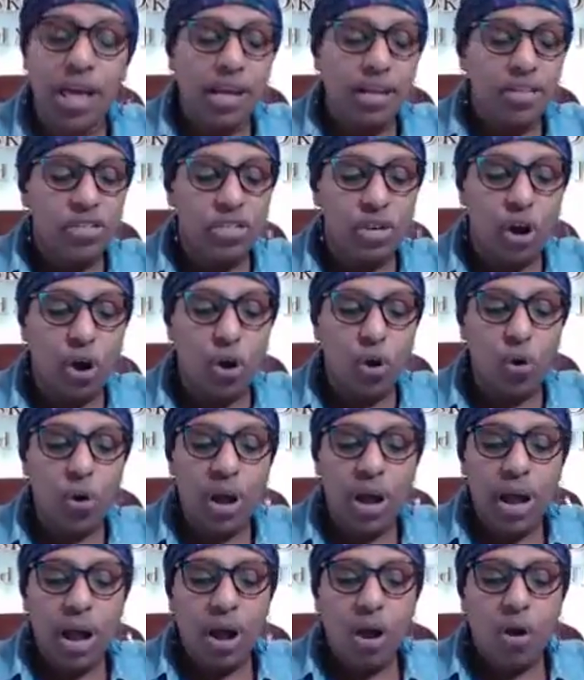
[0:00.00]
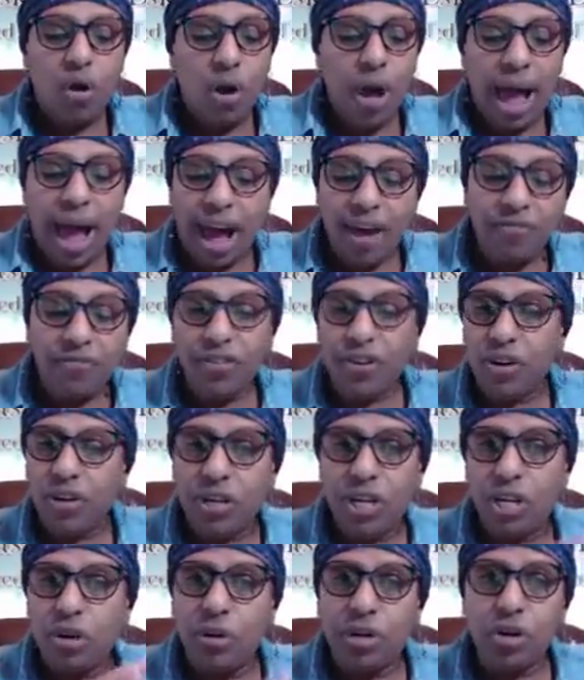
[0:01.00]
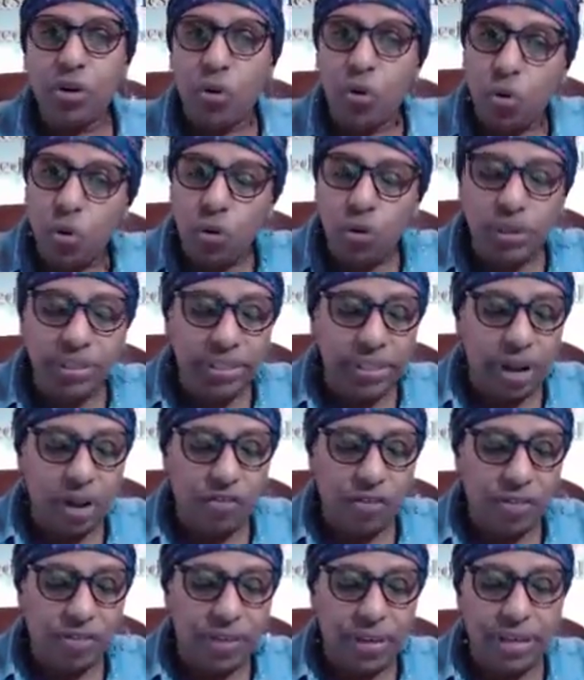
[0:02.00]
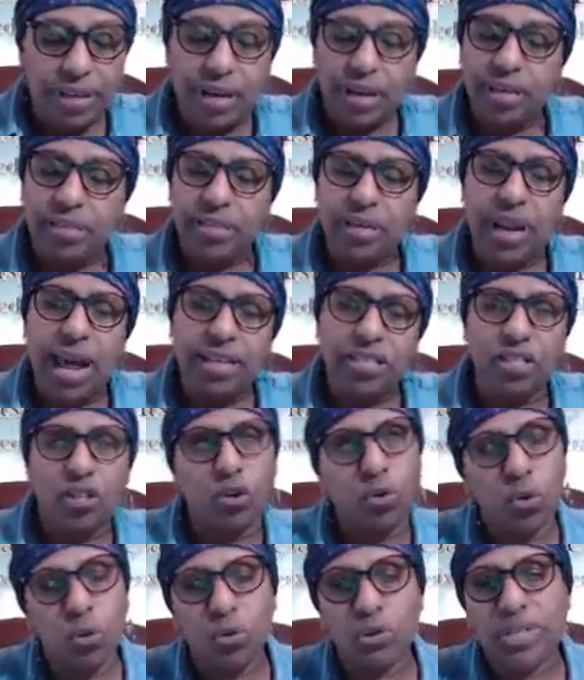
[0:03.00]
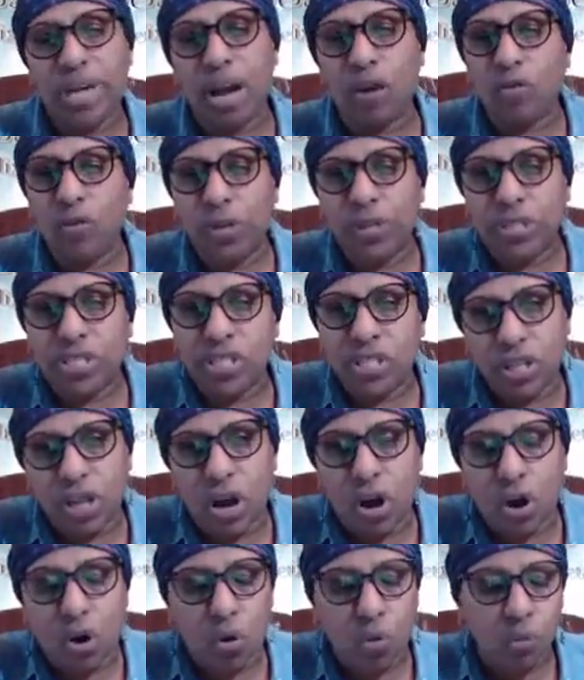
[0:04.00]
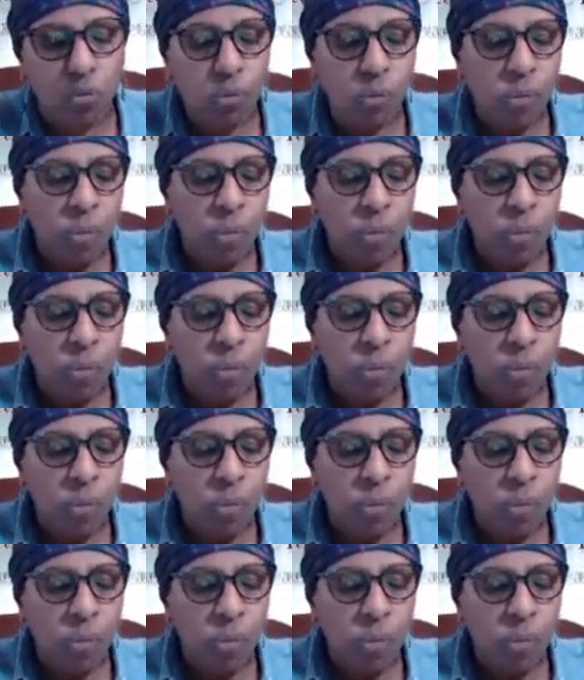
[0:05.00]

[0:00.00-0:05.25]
So after, it cools and everything, because it has to cool down really slow.